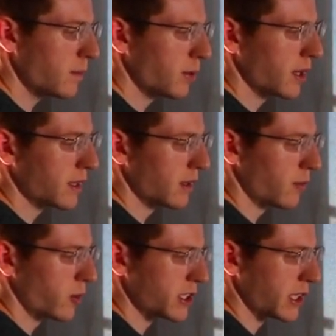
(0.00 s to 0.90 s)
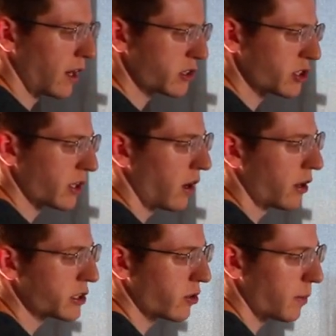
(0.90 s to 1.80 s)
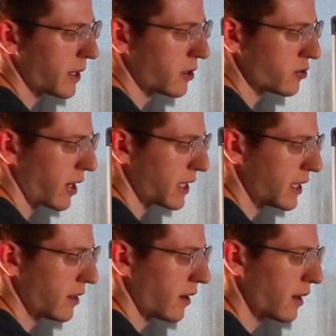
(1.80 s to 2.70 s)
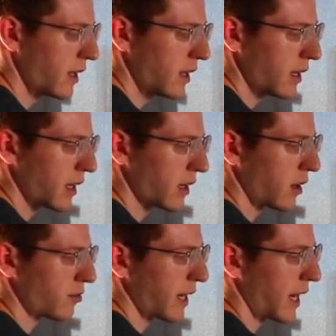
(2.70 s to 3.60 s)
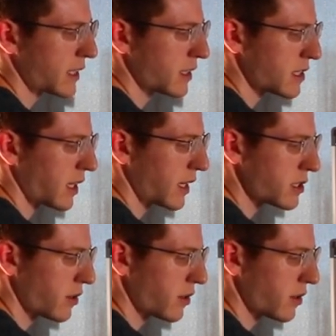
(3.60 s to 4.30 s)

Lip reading: But we see oxygen also appears right here in our reactant side.